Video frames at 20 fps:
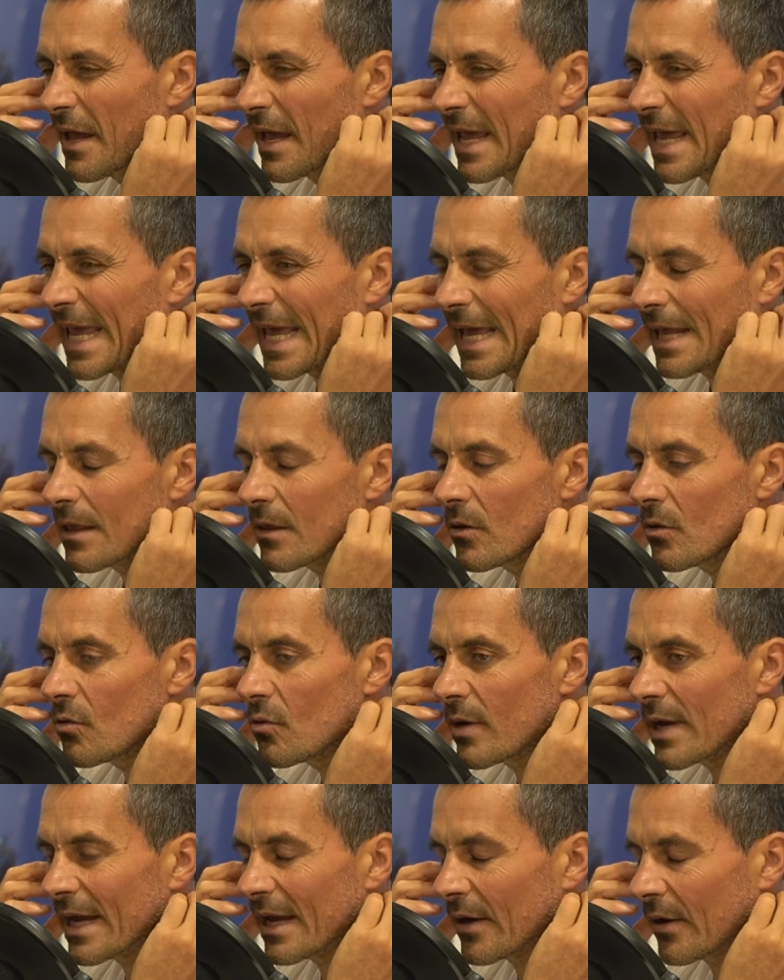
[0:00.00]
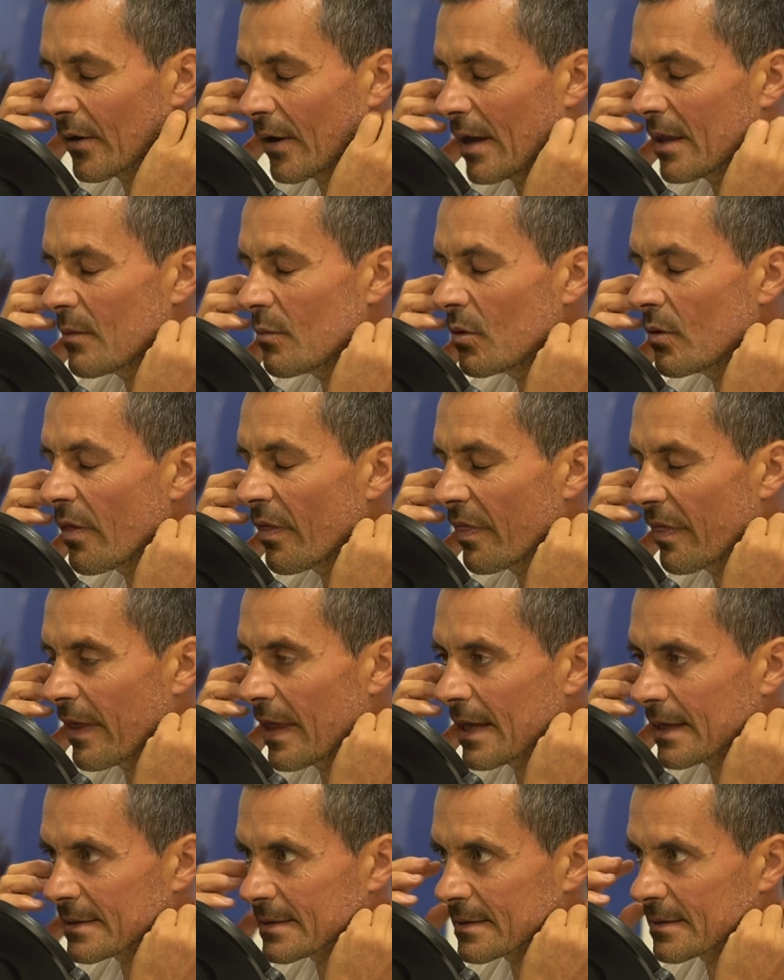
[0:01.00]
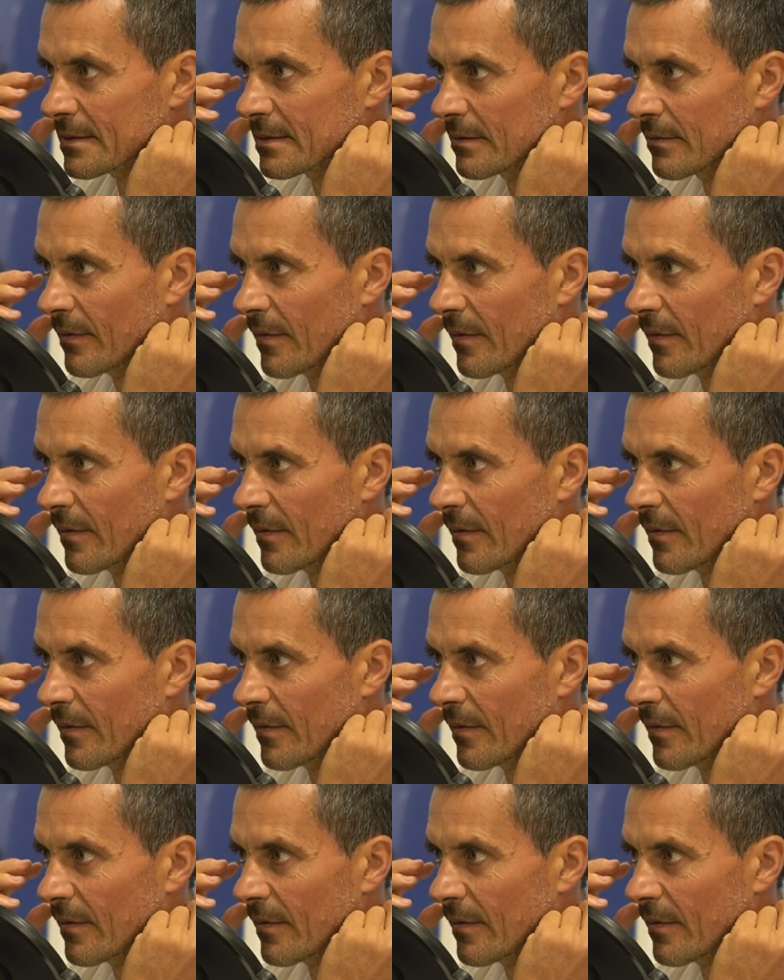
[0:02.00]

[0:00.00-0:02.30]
it can do incredible things.